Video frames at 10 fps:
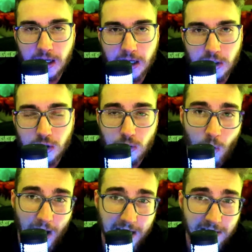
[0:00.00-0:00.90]
your
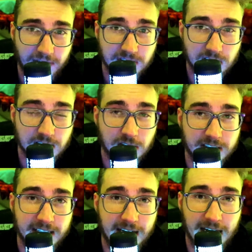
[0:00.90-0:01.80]
wife is
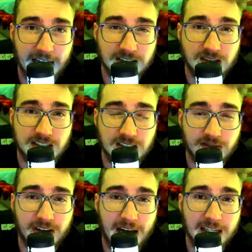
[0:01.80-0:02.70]
essentially
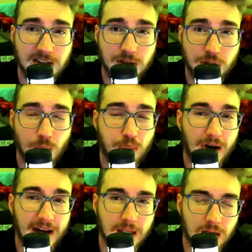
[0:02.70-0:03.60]
incentivized to
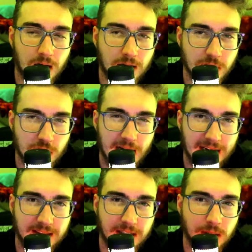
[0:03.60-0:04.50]
break the
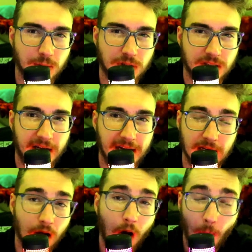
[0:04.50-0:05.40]
contract that you
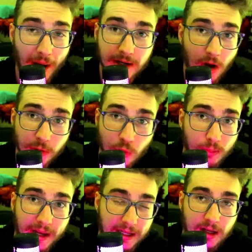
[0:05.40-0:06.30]
signed. Oh, I know you
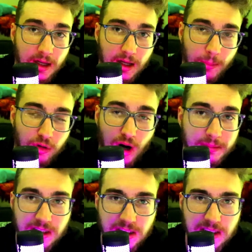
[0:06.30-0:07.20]
made
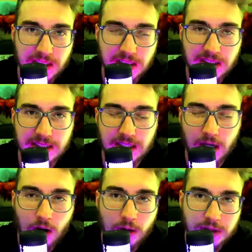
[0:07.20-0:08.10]
promises at the
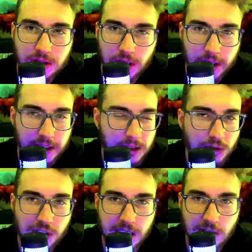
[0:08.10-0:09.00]
altar and you
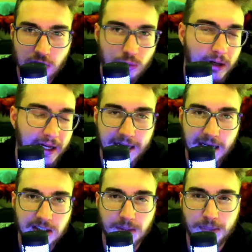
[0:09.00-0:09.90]
exchanged
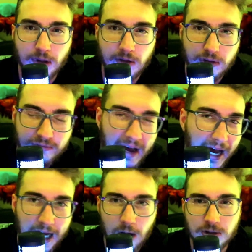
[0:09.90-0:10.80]
rings and beautiful
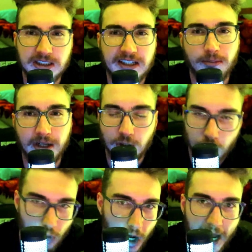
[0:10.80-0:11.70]
vows and everybody
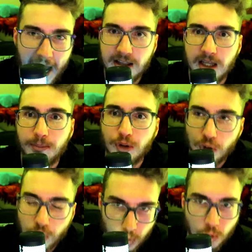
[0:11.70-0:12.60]
cried and they
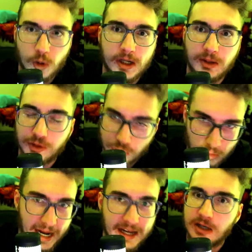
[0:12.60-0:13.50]
boo-hooed and it was
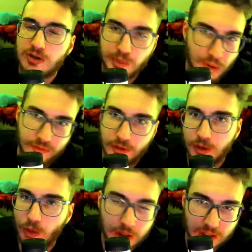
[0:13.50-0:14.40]
great and it was beautiful
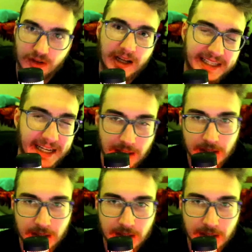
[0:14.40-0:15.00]
and wonderful. I get it.